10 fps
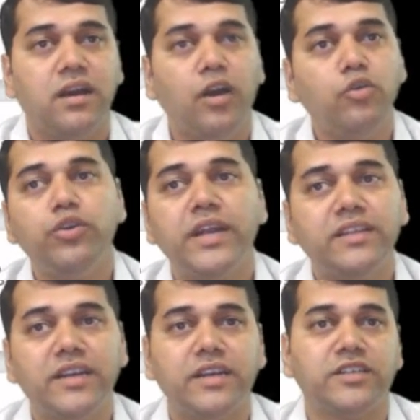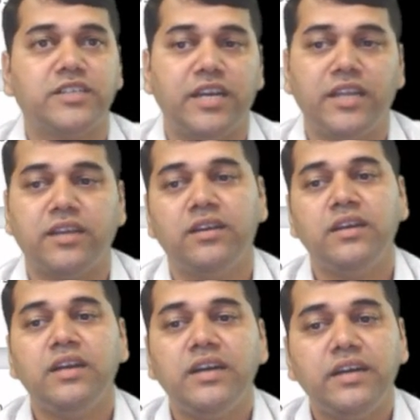How do you get that understanding?
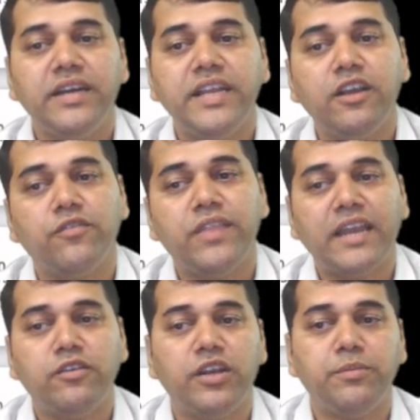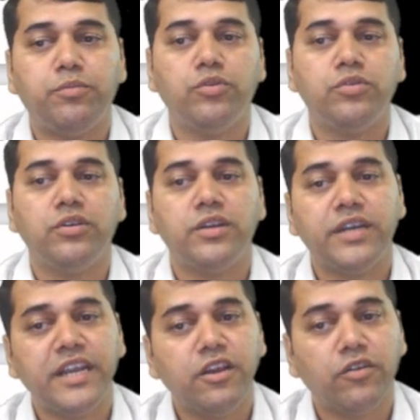reading of the annual report,
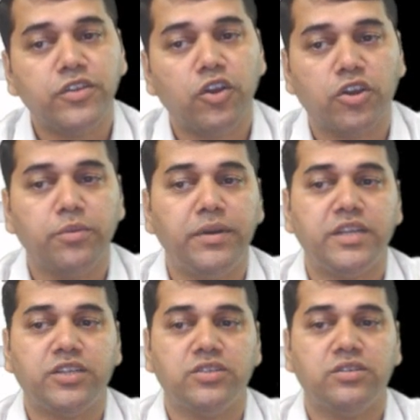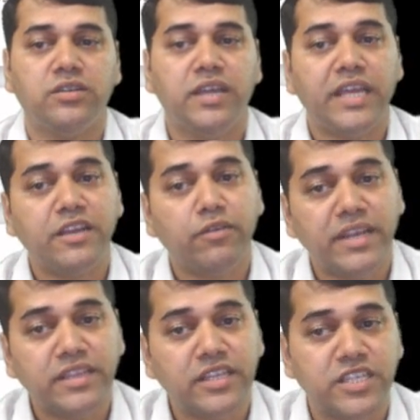reading of the documentation,
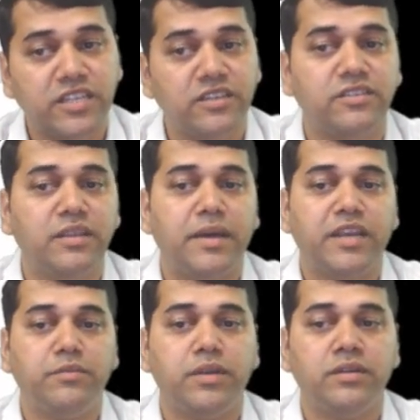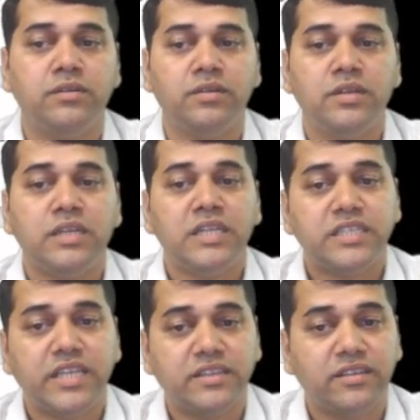inquiring the changes in the management,
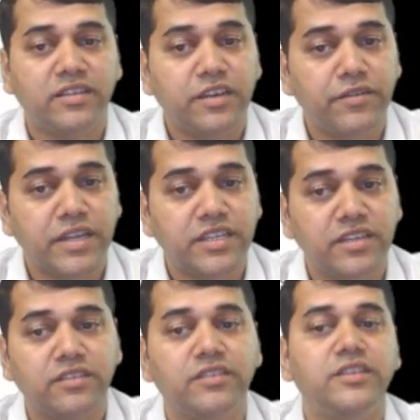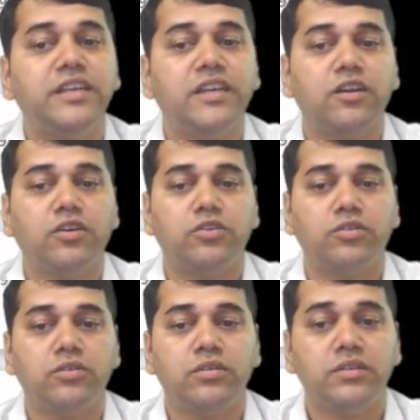check the significant changes in the internal
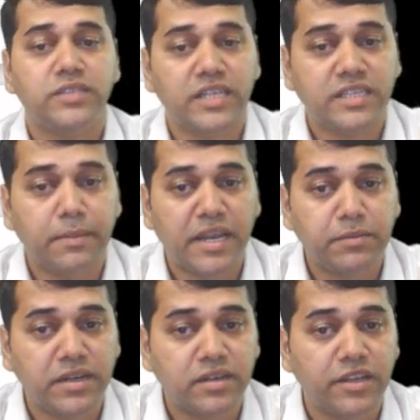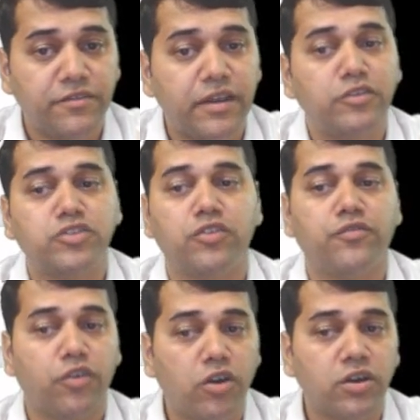control, check the management evaluation of
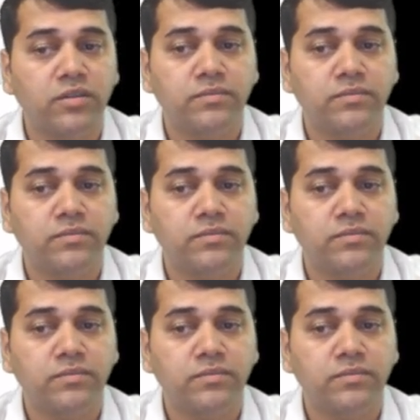fraud,